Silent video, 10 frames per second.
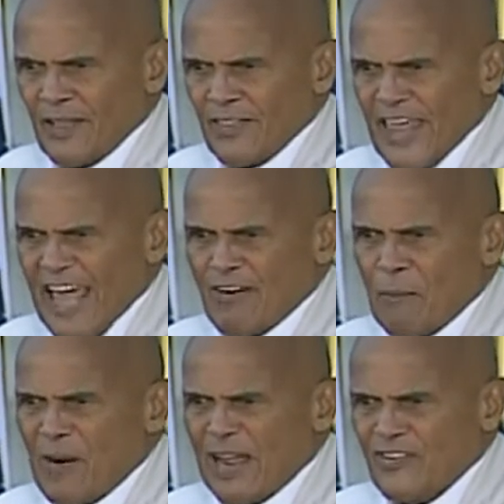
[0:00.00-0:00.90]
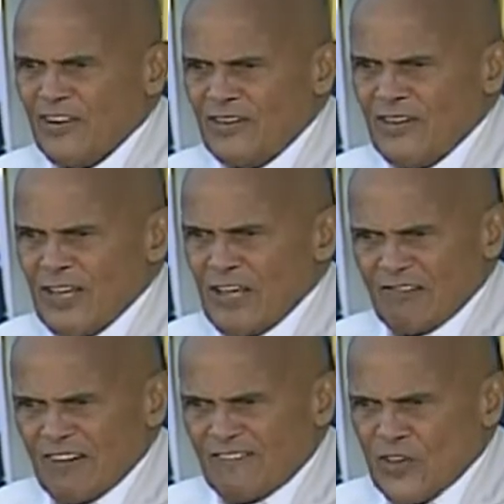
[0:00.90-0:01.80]
Their oppression
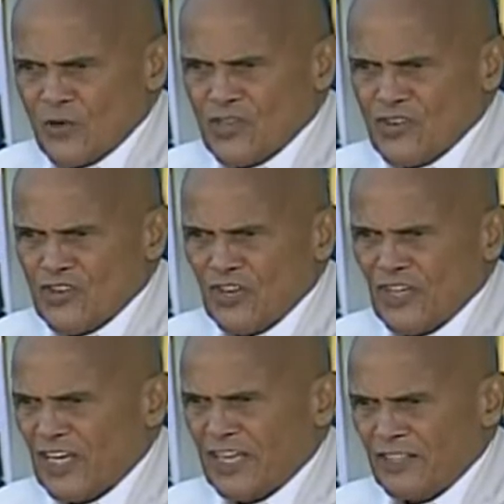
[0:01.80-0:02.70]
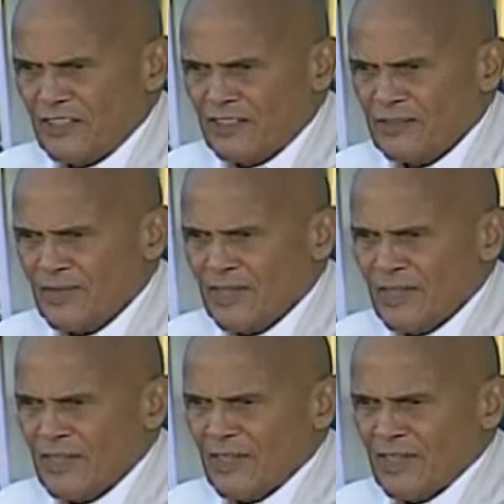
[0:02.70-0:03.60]
refuses to yield
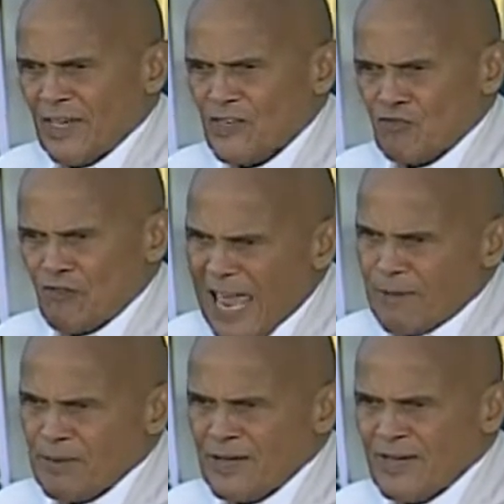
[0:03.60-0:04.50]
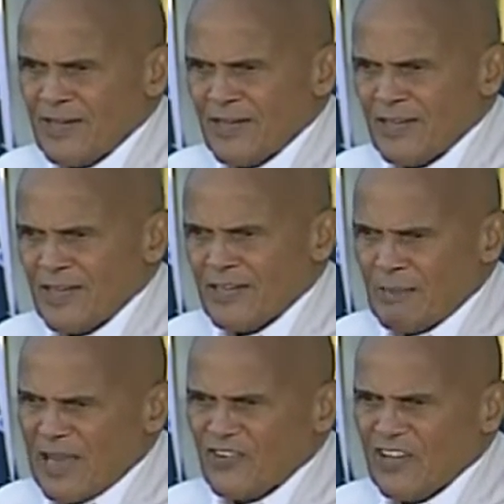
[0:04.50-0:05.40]
as rape and
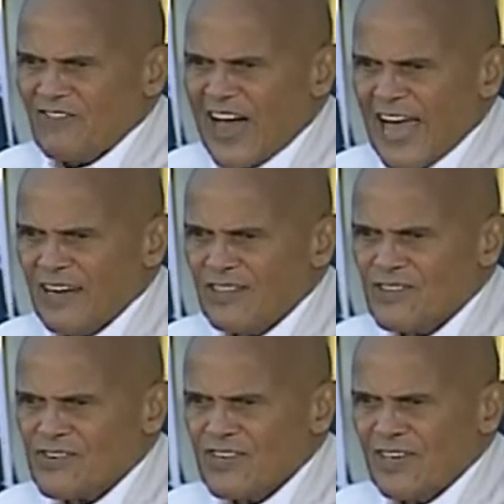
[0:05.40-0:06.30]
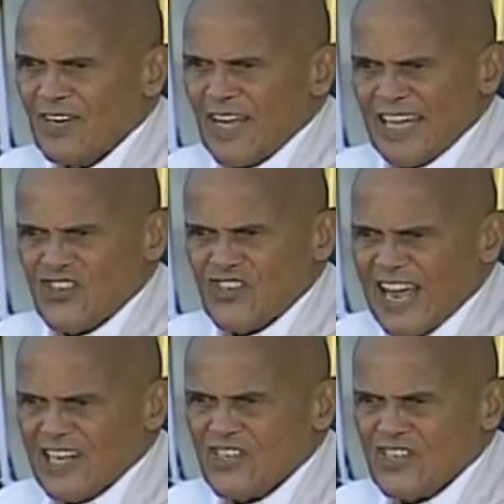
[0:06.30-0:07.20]
domestic violence and
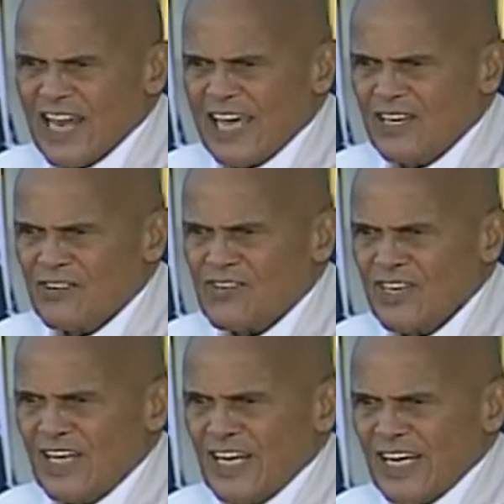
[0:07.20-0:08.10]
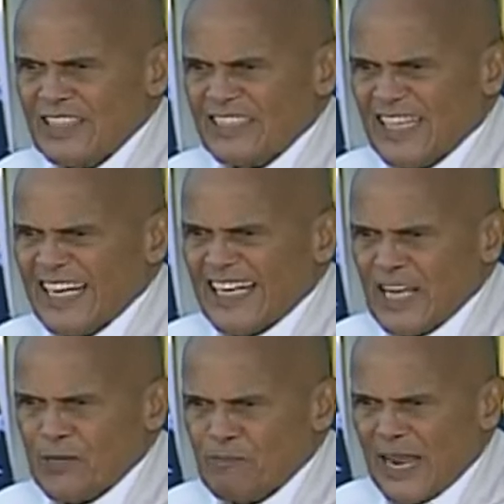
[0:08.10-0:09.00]
sex slaves and
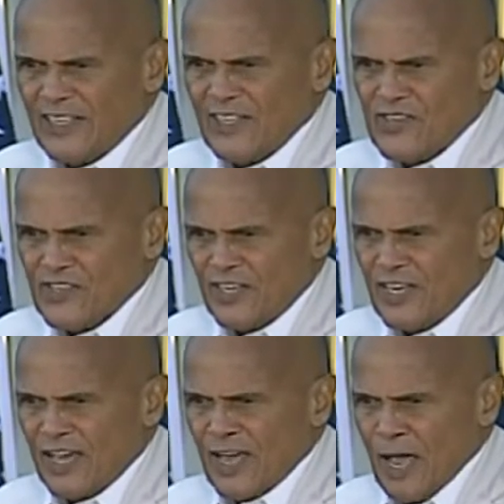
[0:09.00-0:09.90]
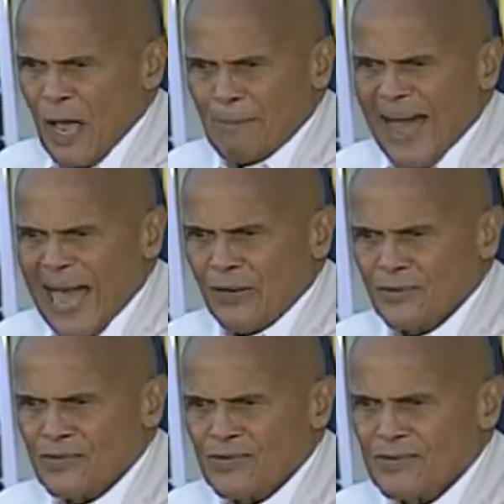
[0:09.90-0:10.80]
teenage pregnancy
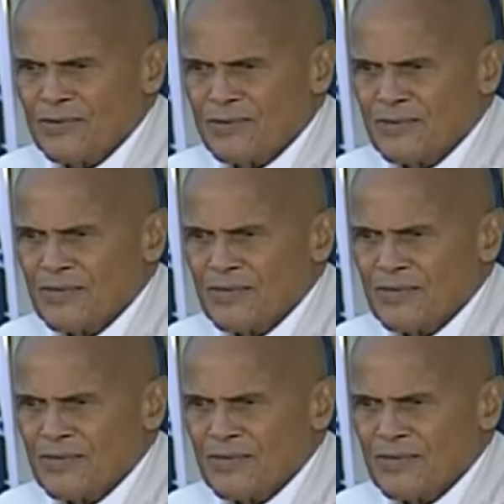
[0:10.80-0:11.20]
abounds.